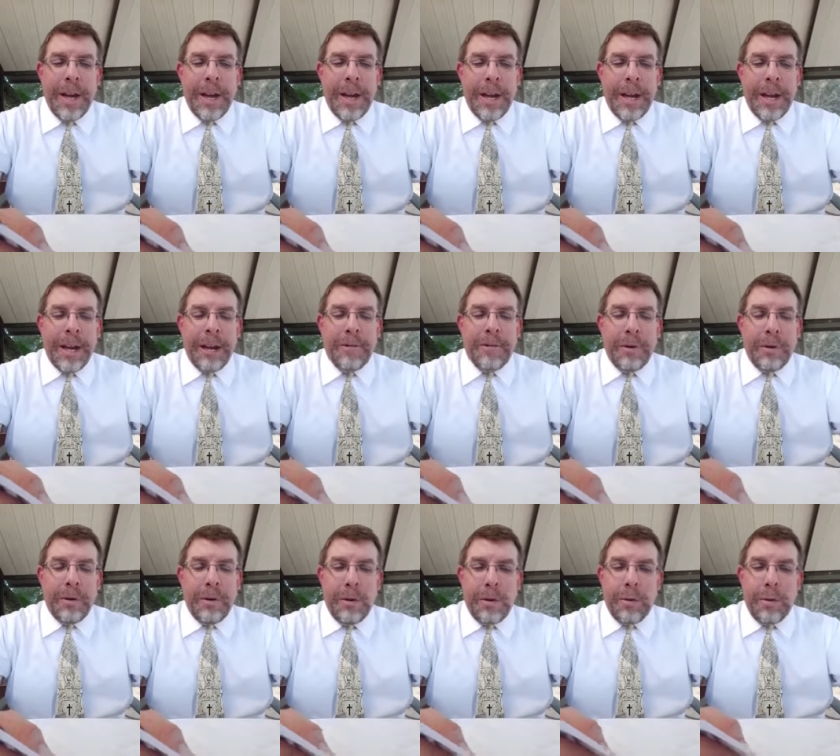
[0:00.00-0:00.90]
And if the
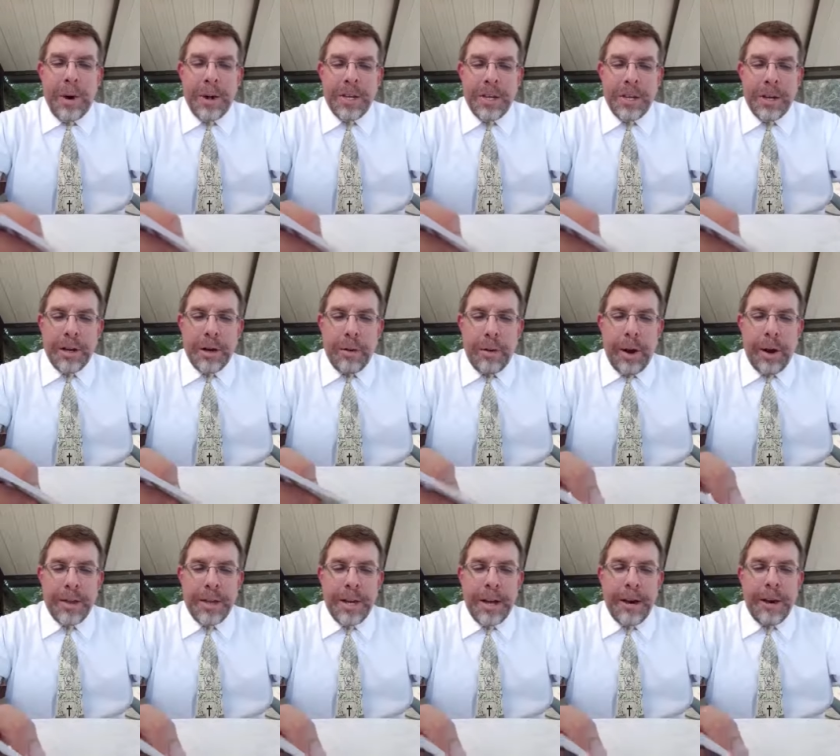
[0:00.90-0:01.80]
Lord wants you to go
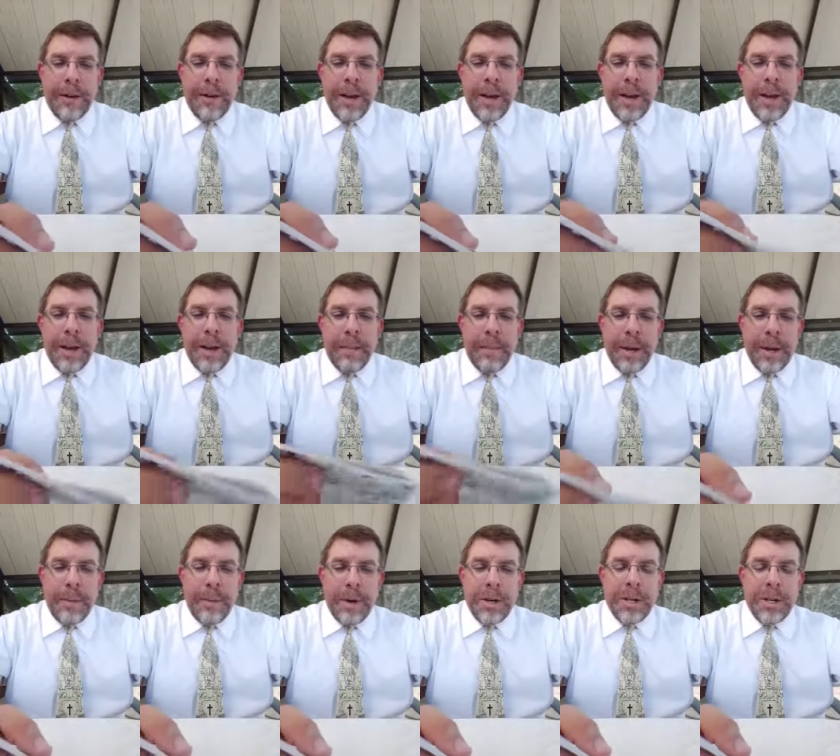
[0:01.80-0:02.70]
out there and
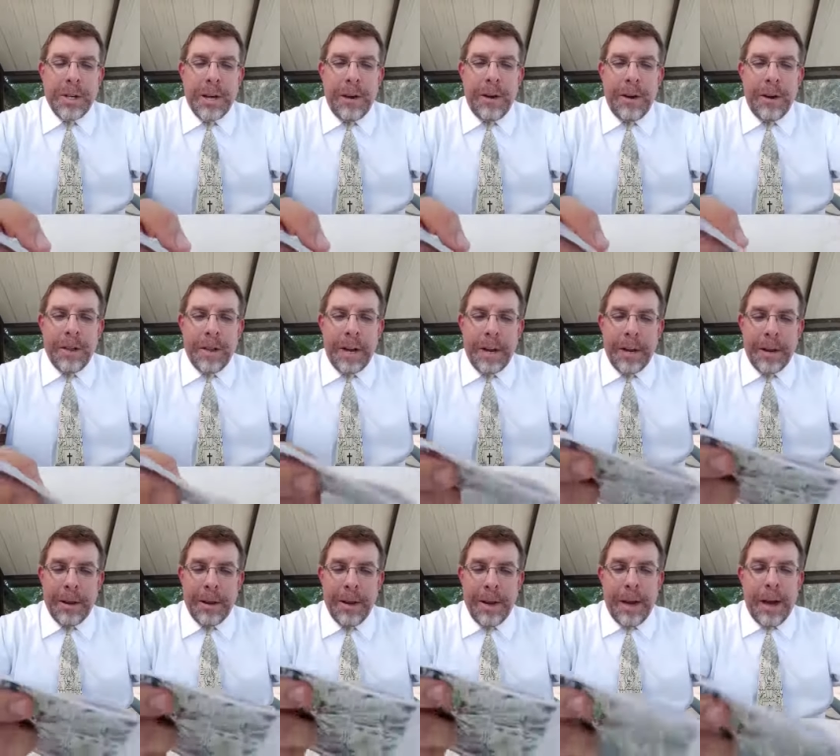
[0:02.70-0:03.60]
be a missionary,
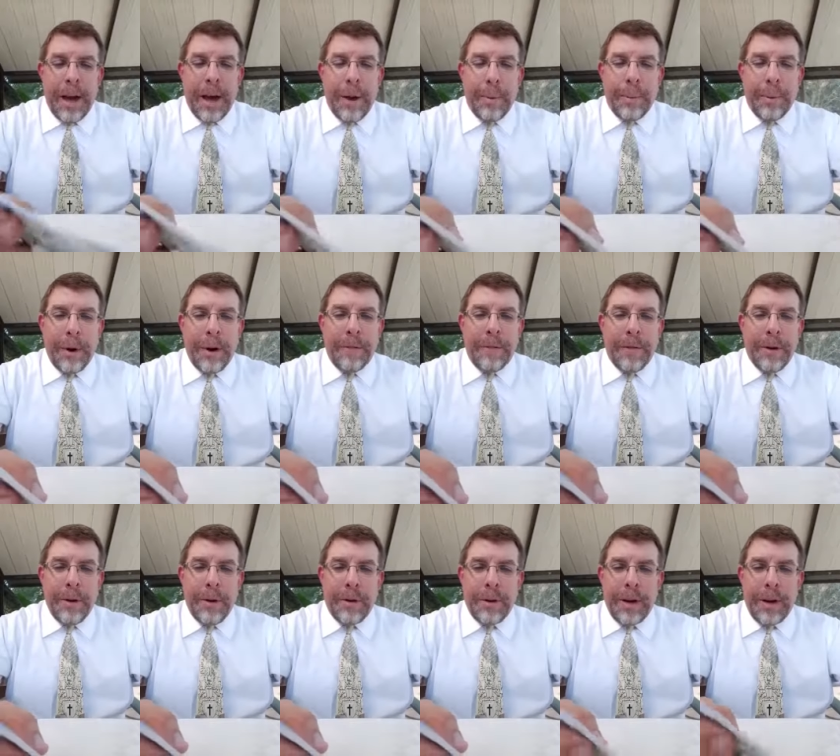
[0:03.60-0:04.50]
then I'll pray for
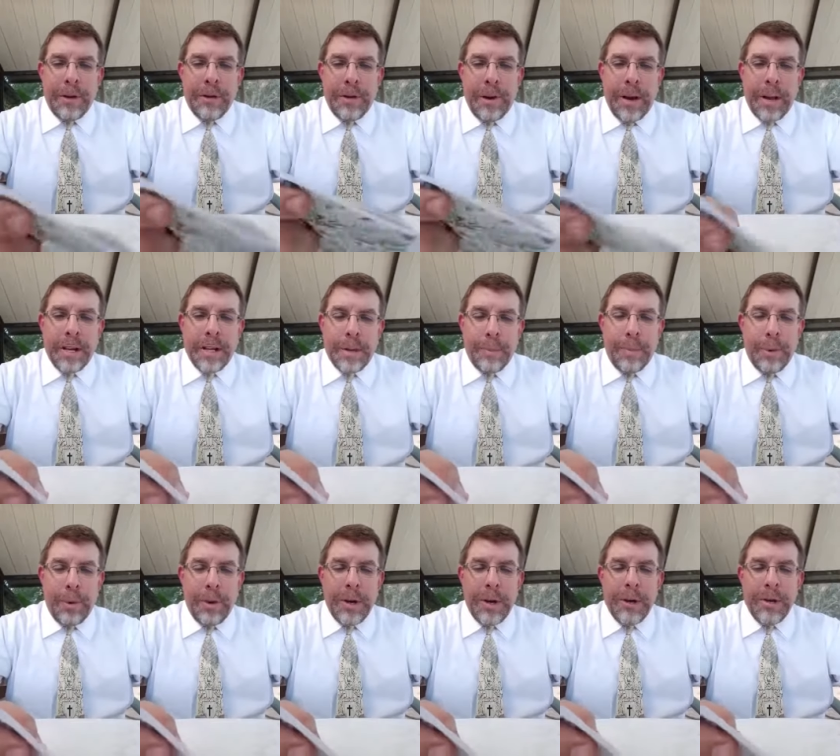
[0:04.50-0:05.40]
you and I'll try to
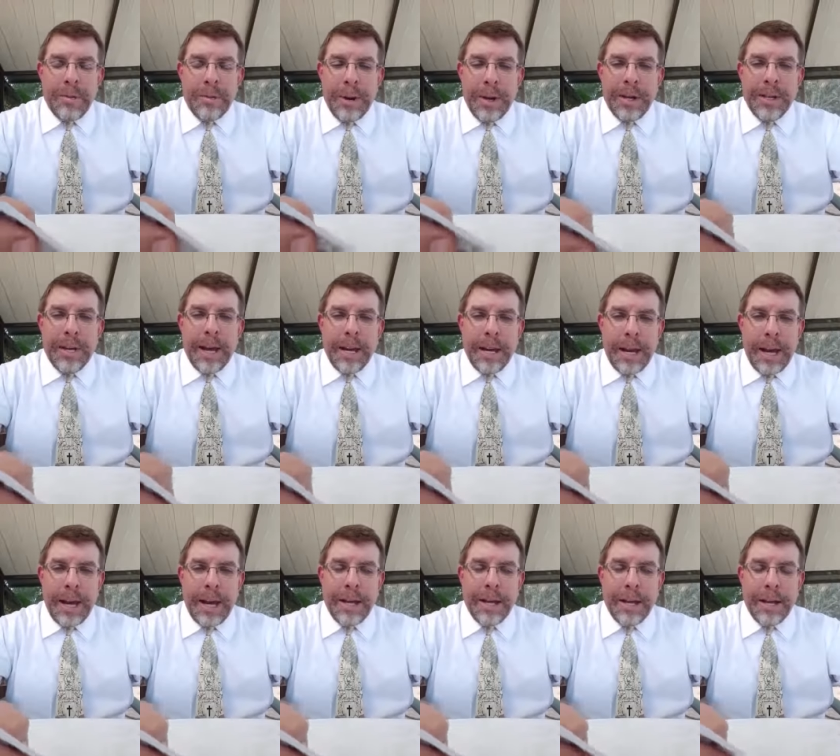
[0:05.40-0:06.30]
support you as best I
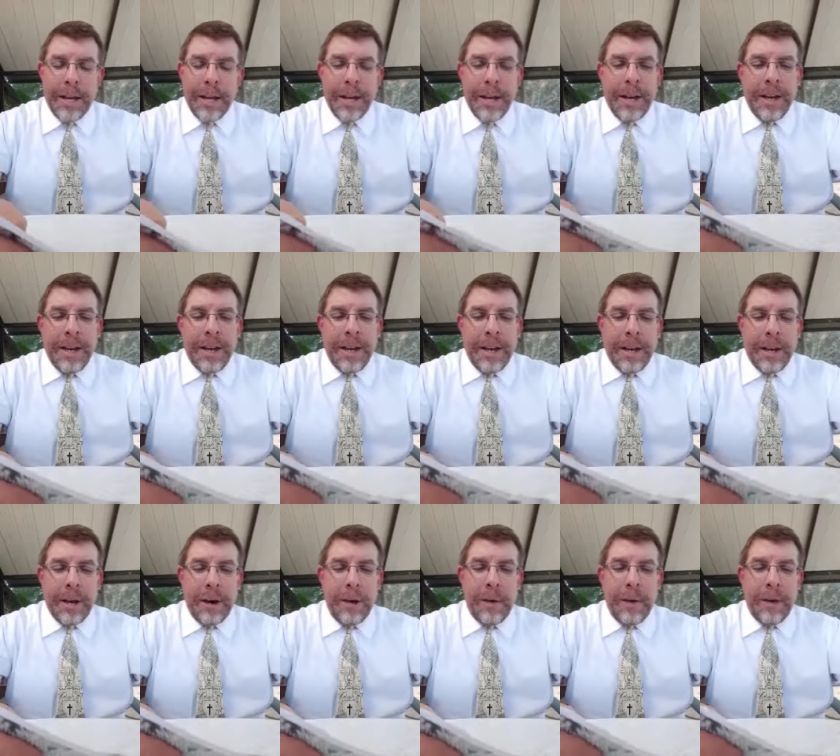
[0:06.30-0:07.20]
can and you
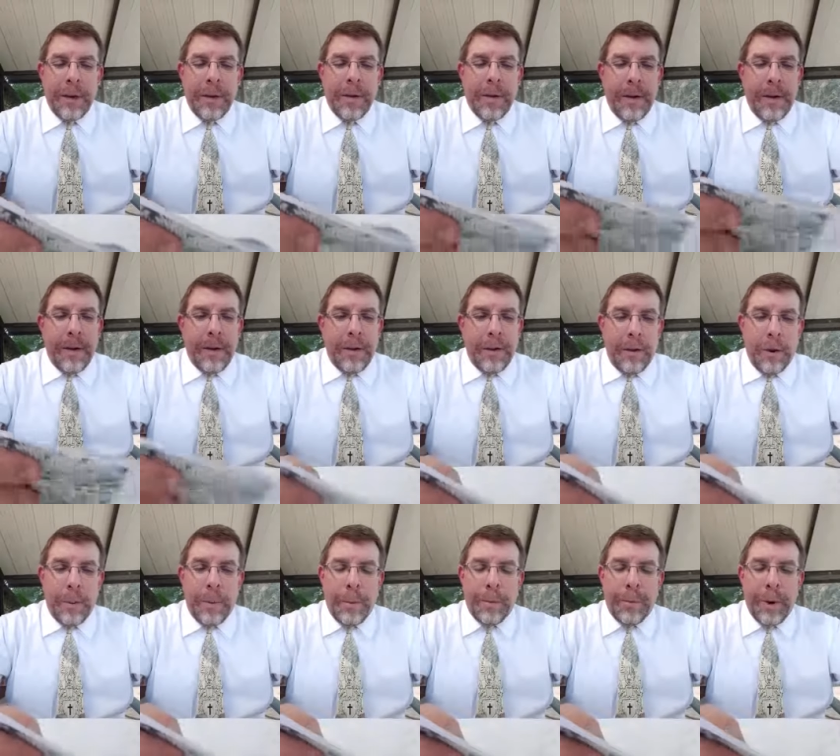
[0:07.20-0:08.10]
know, and
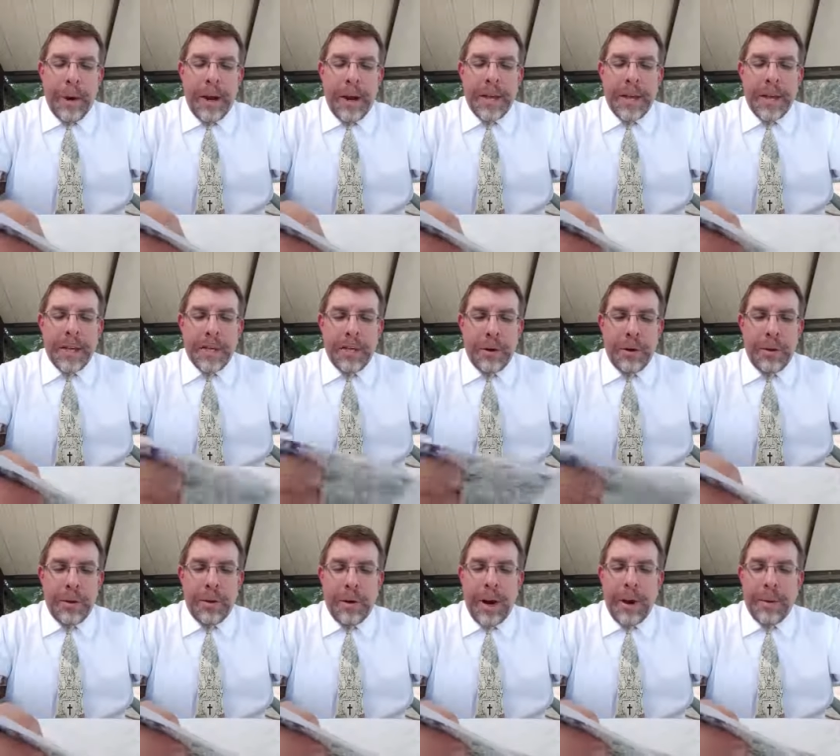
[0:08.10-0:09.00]
hope and pray that
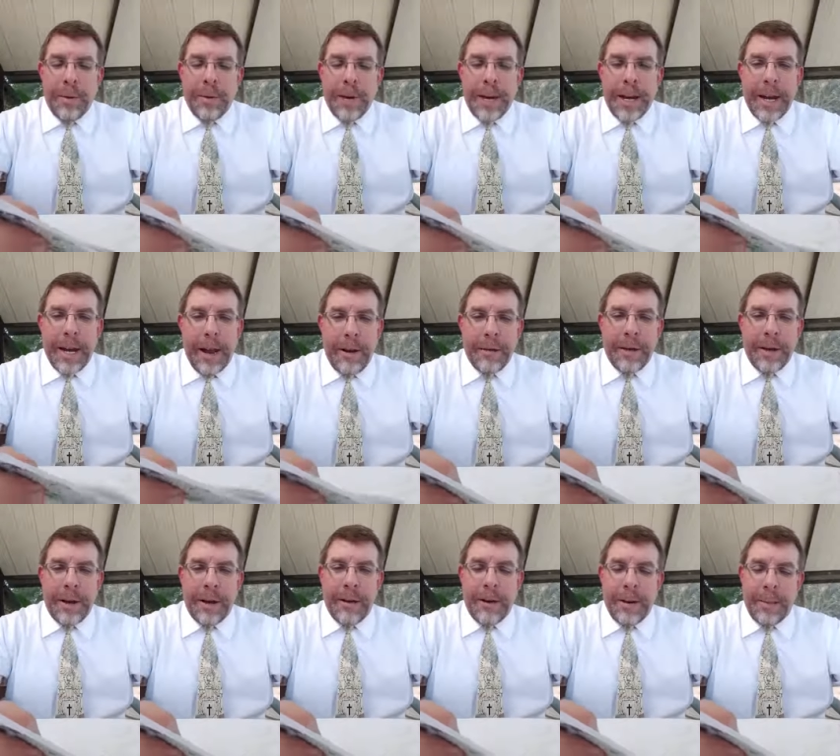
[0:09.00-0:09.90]
you are able to get out
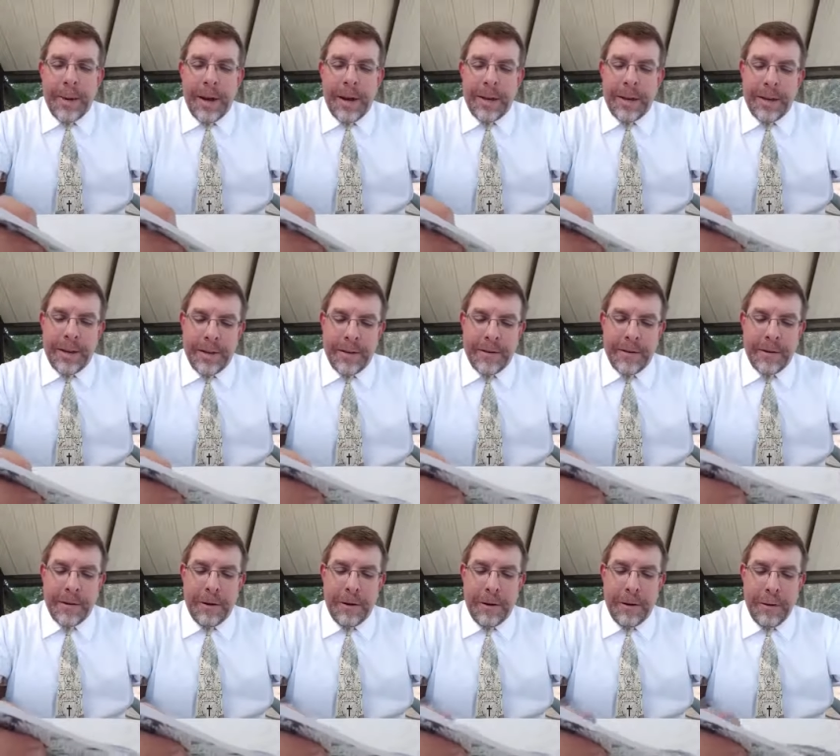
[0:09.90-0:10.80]
there. Amen.
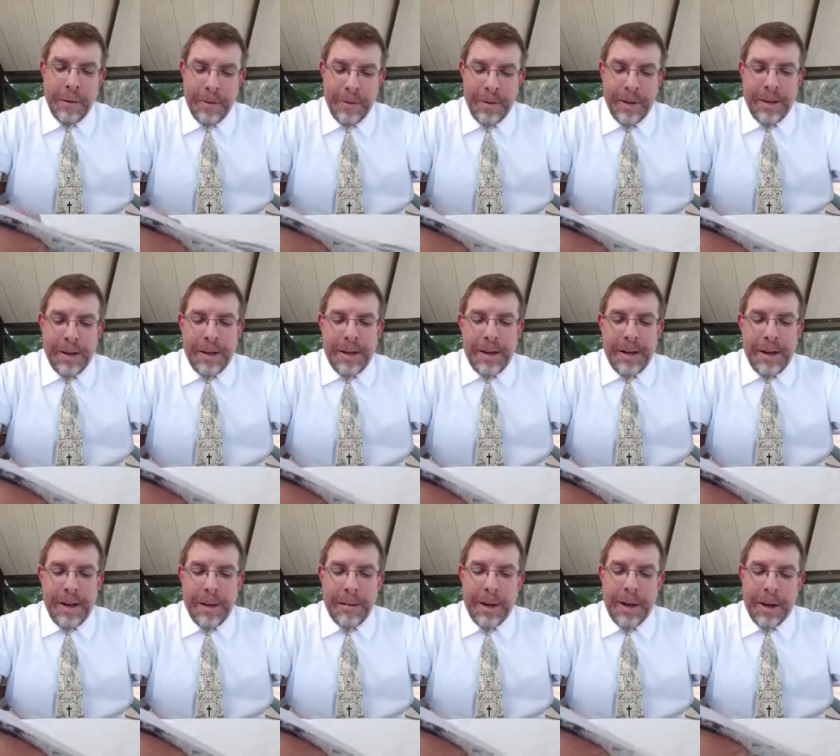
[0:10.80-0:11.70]
So,
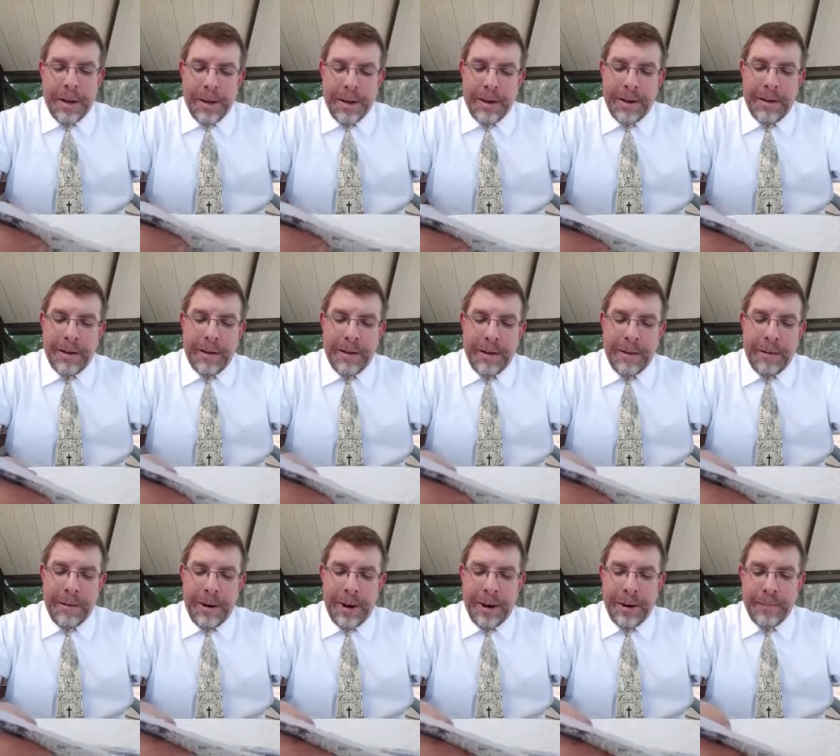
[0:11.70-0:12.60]
amen.
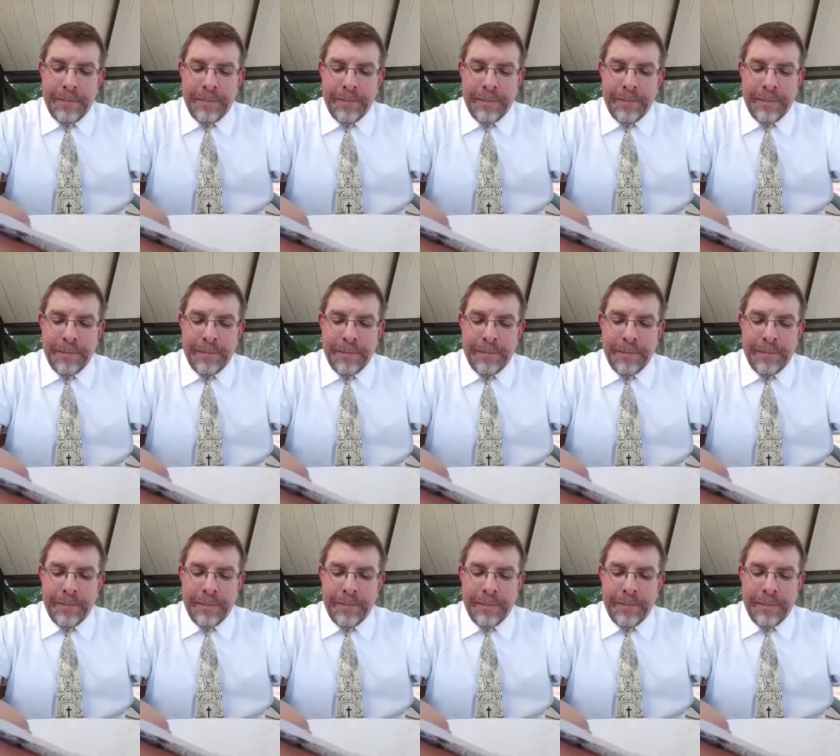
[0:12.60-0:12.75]
All right.